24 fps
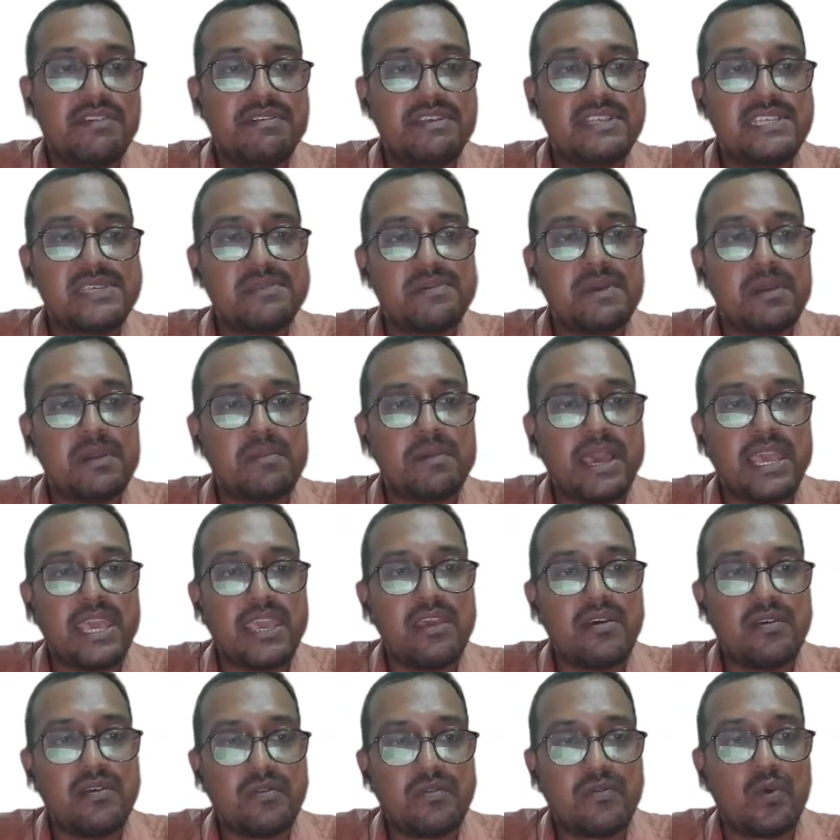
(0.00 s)
divisible
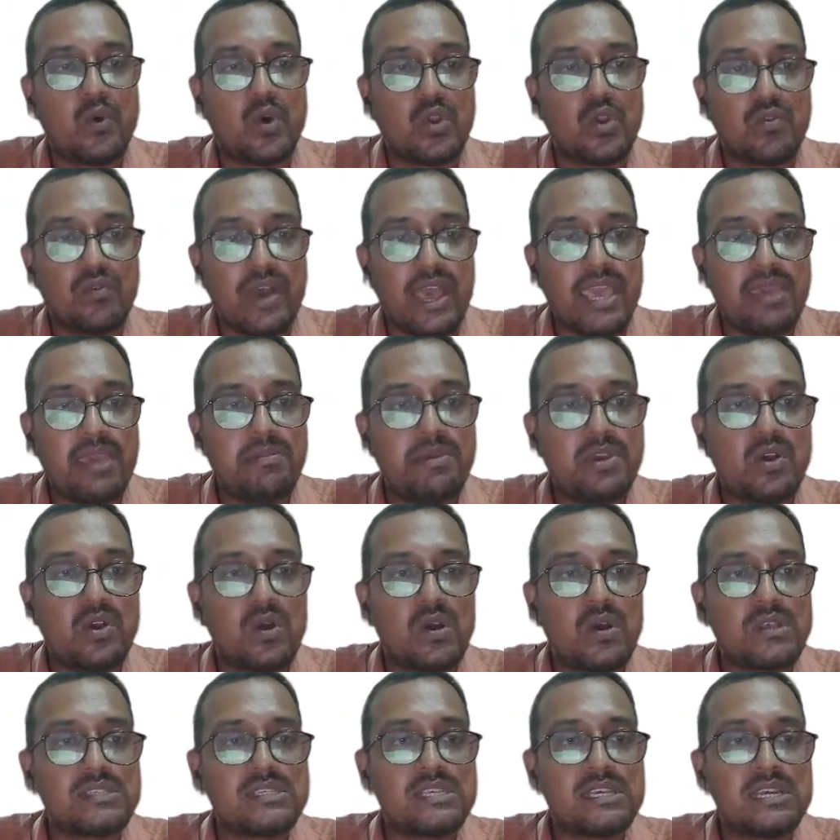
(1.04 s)
by 4. Why?
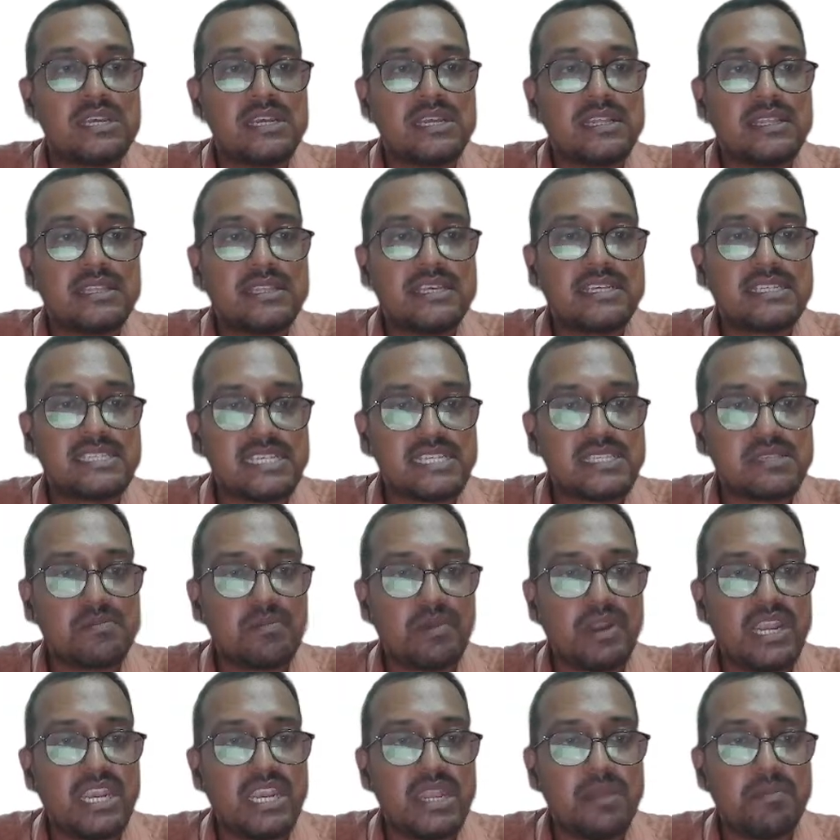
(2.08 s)
Because this
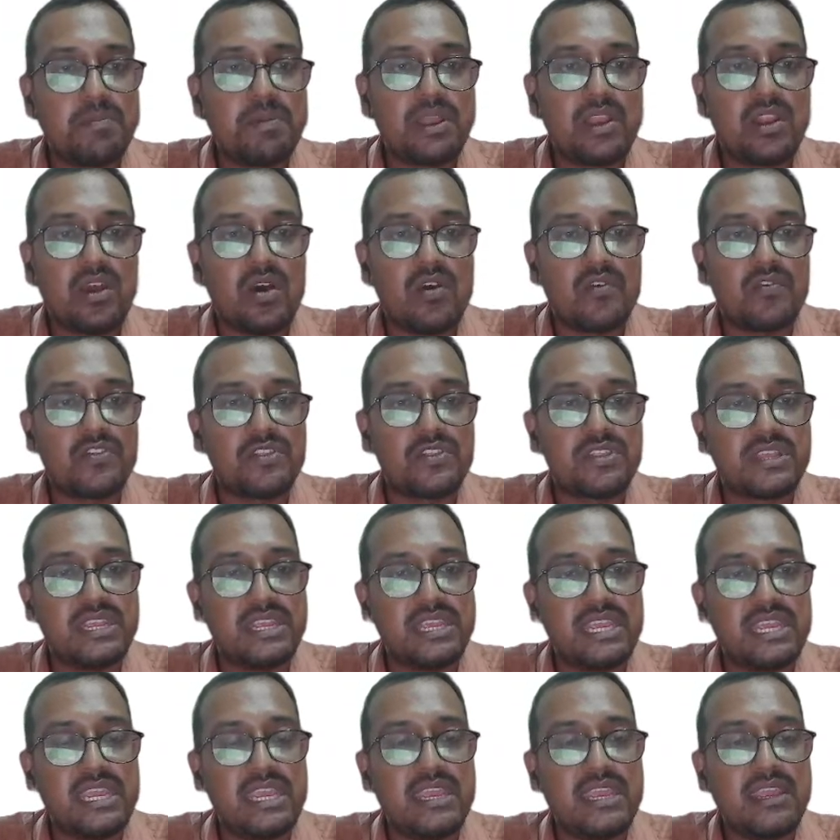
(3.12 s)
is multiple of
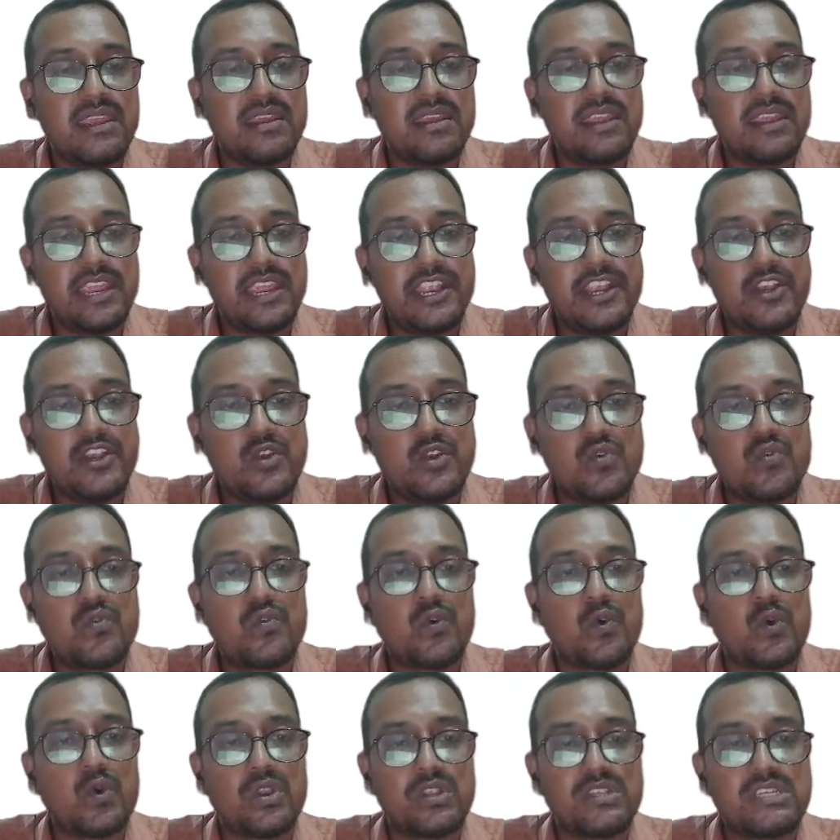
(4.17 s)
3 into
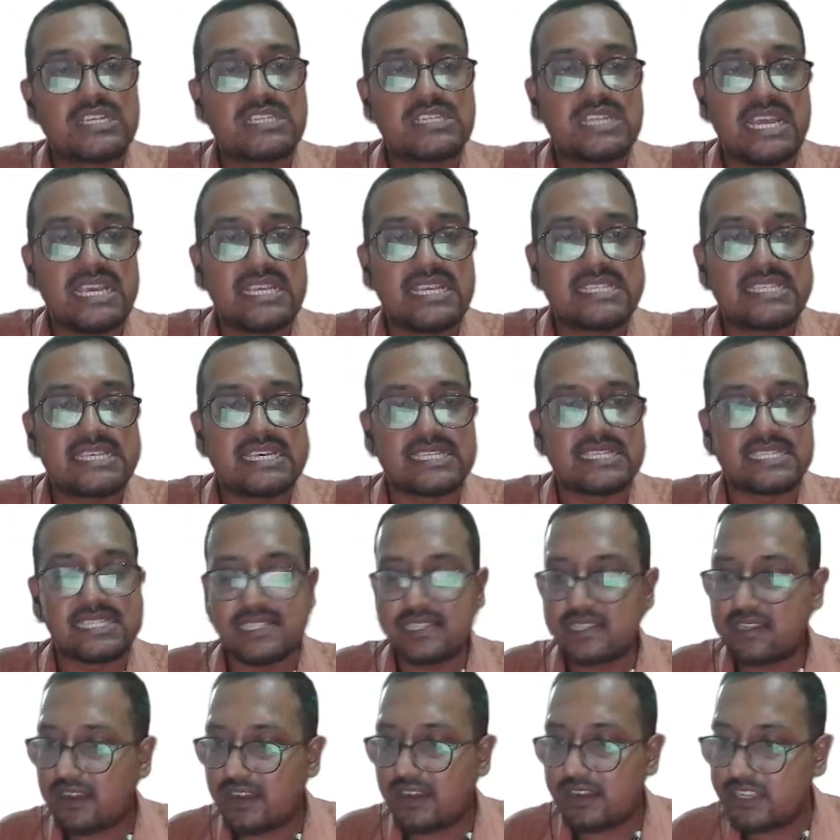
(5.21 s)
4, just like
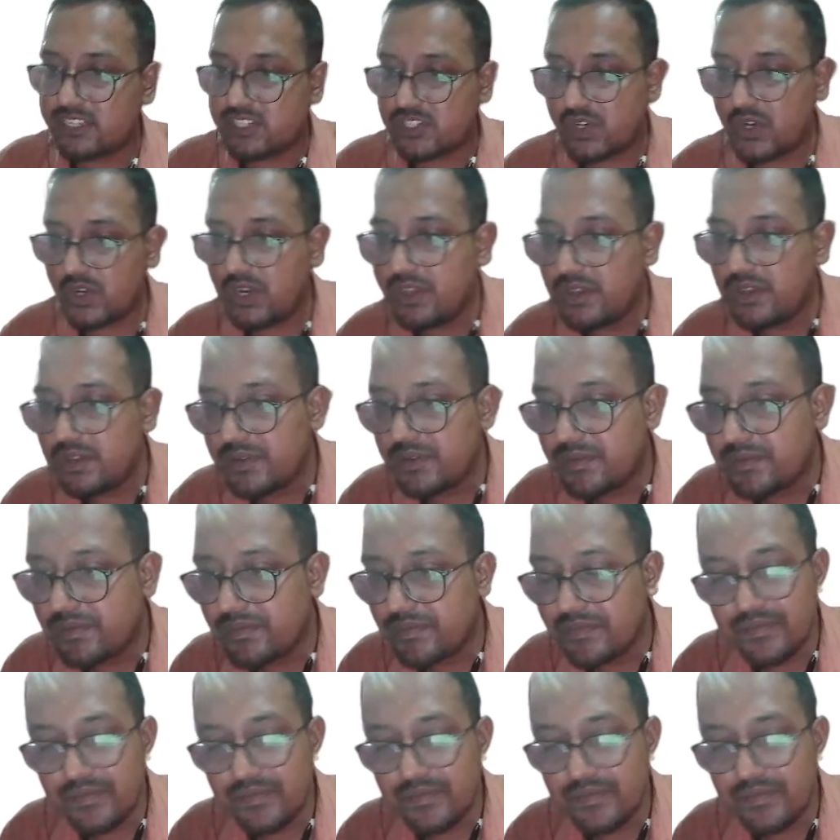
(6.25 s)
6. Understood?